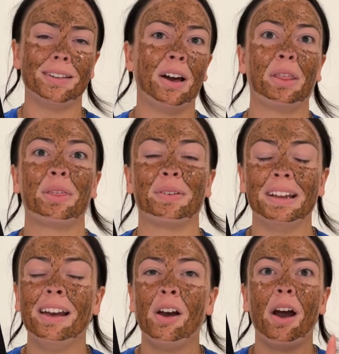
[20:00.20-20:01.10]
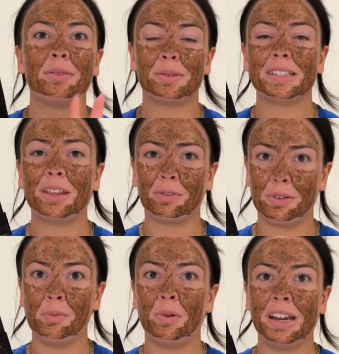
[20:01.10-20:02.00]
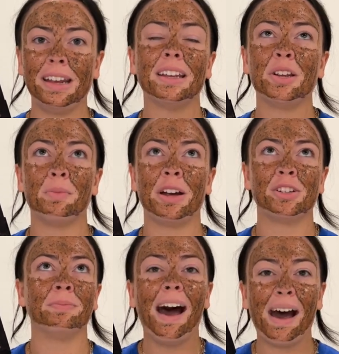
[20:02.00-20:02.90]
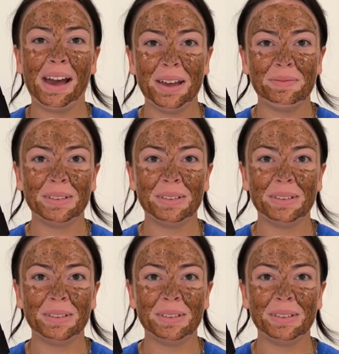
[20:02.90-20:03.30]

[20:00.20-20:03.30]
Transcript: not 3. I to say 3.8. Can you imagine? I'm